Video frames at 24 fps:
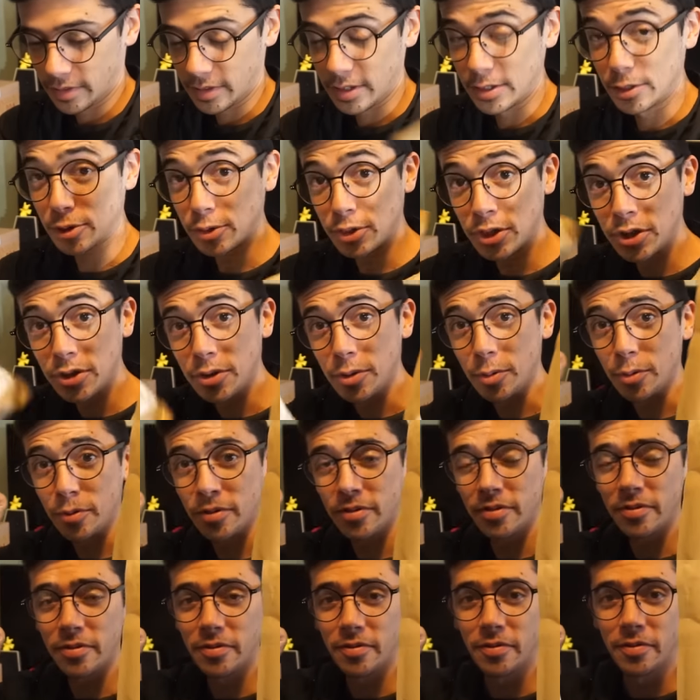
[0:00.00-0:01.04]
These are two.
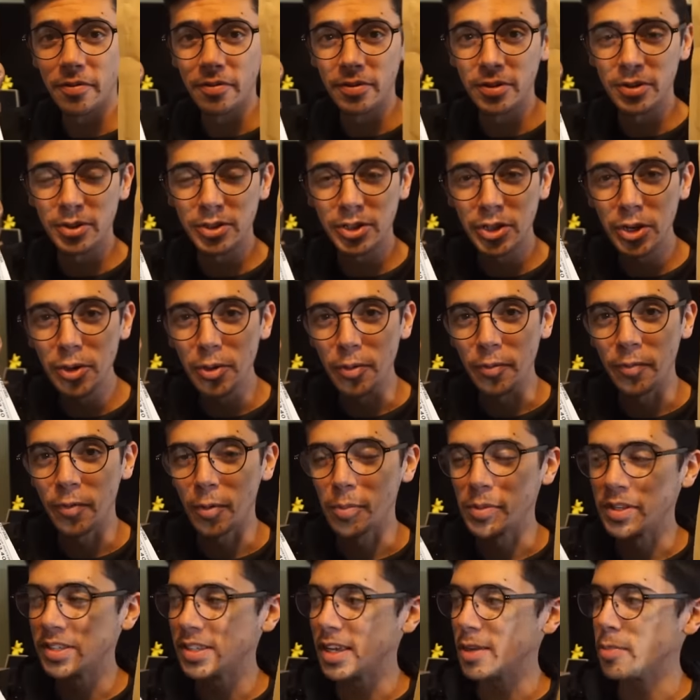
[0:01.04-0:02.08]
Two
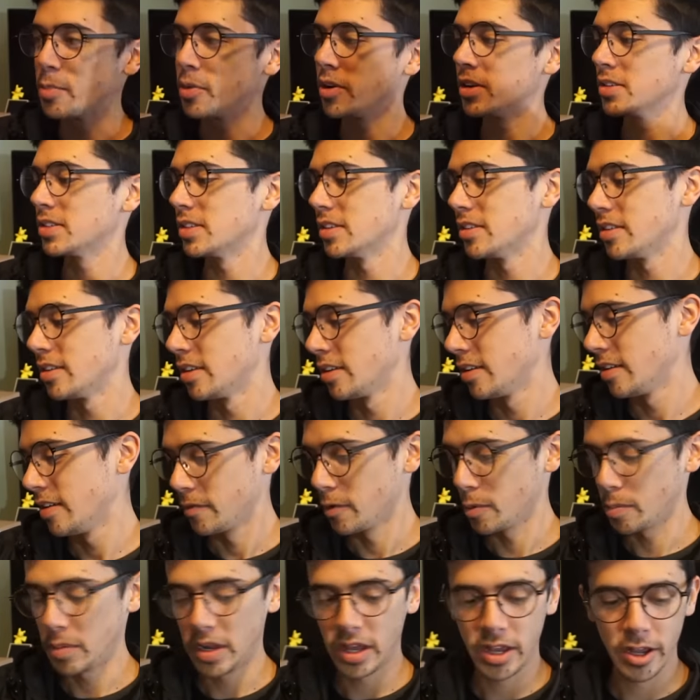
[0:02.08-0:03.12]
from the same person,
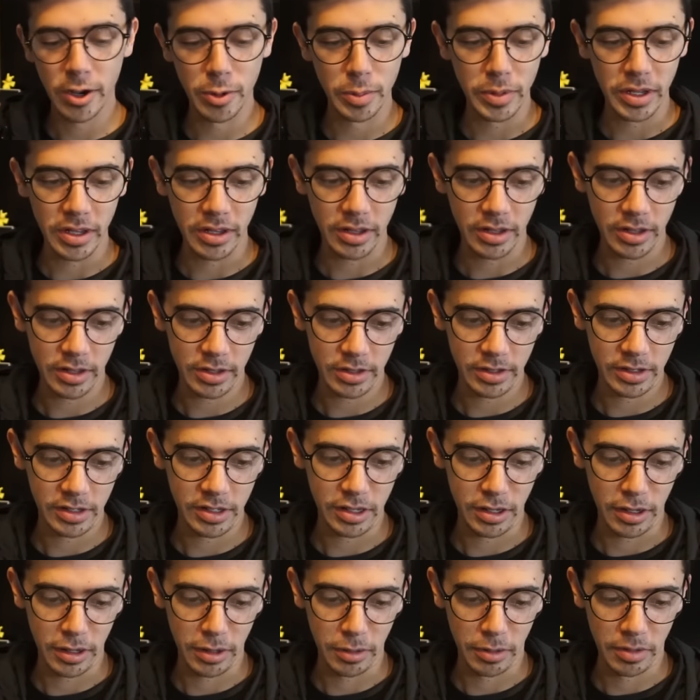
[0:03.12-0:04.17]
from Naomi.
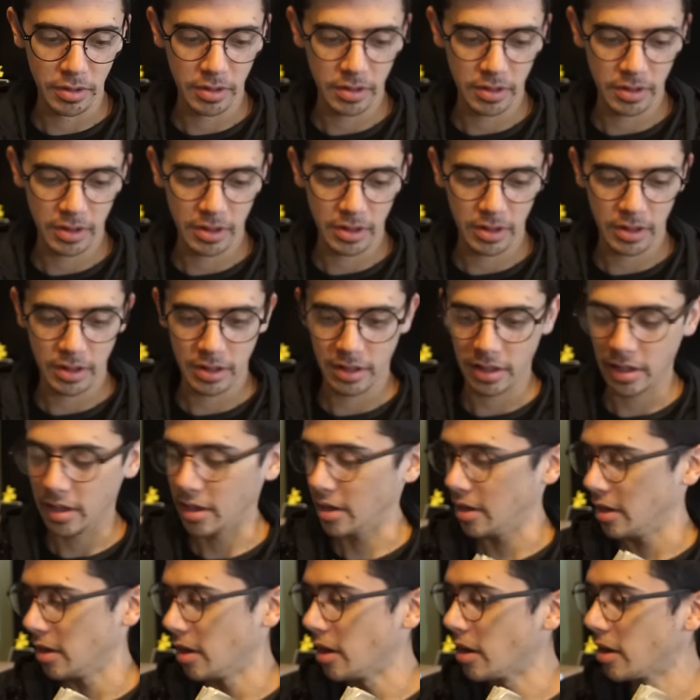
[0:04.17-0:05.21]
So,
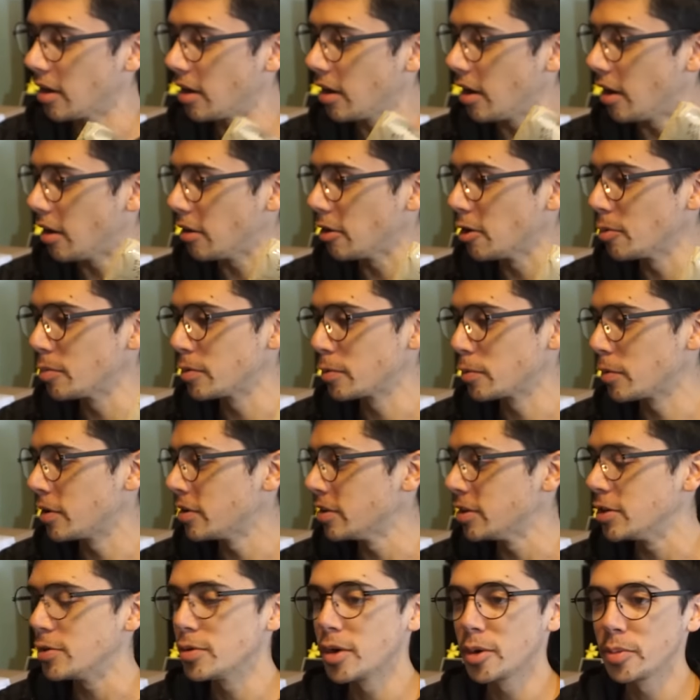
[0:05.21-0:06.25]
uh, I'll open
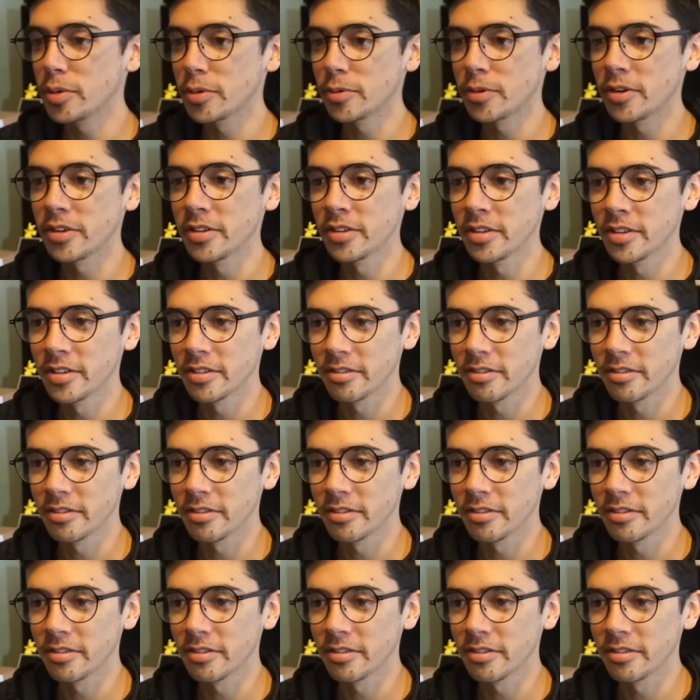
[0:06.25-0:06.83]
one, you open one.